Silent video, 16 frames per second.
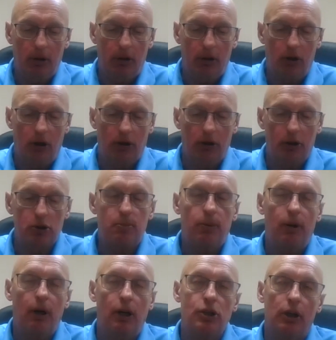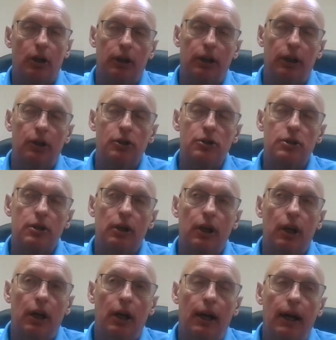Collier's project leaders
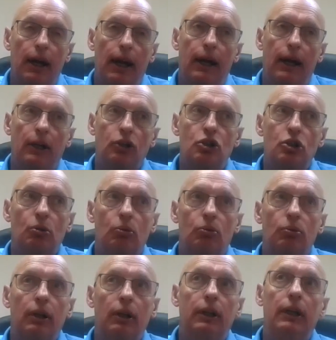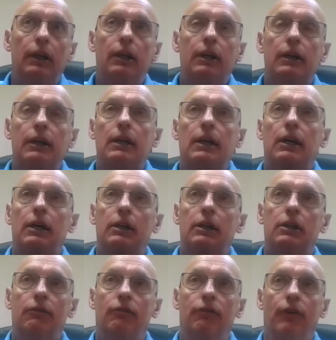and to really
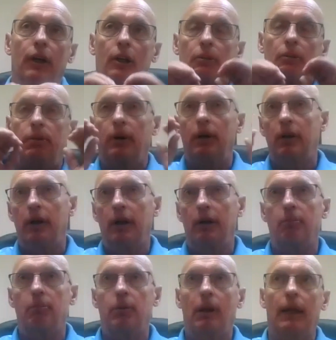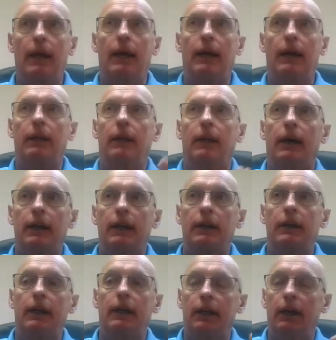develop a plan, an
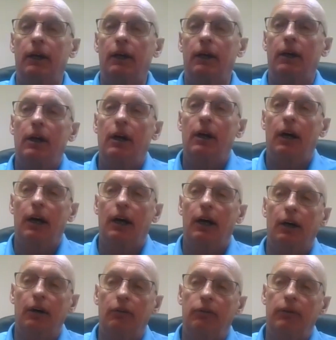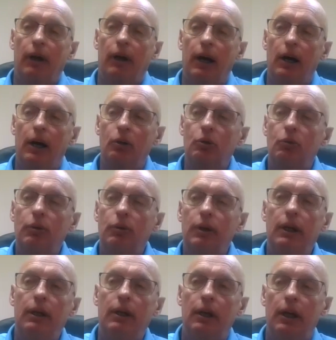idea of how do
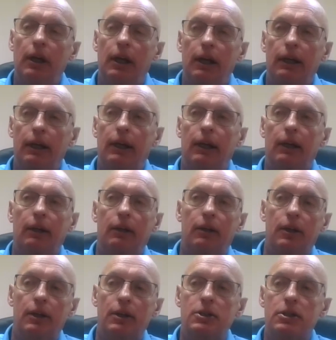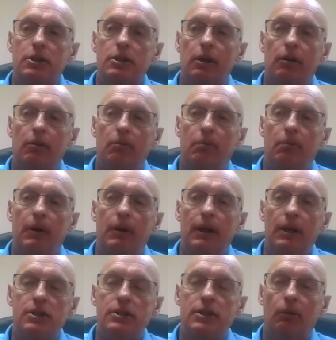we get this
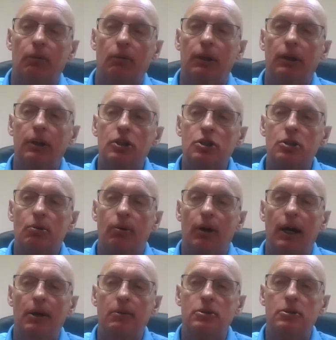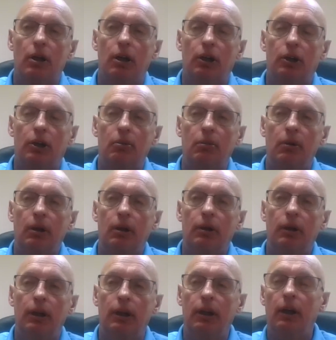piece that really describes our
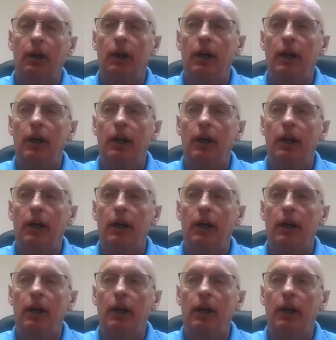community